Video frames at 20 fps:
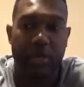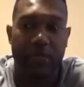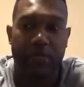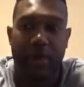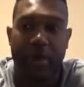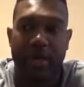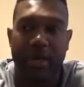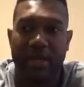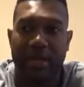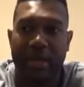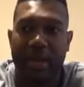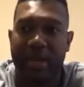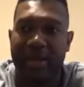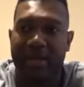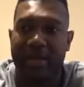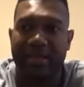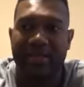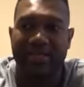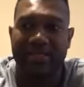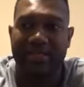Right, and I
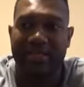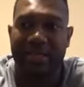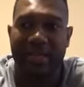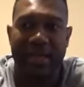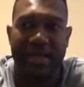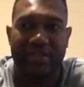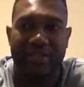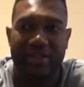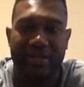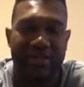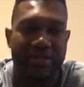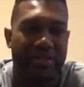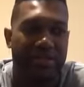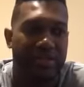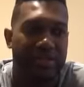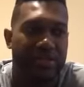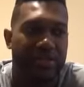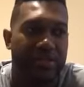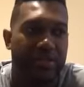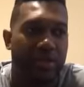and this is, and I think
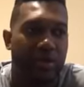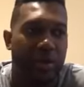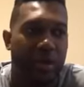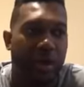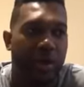this is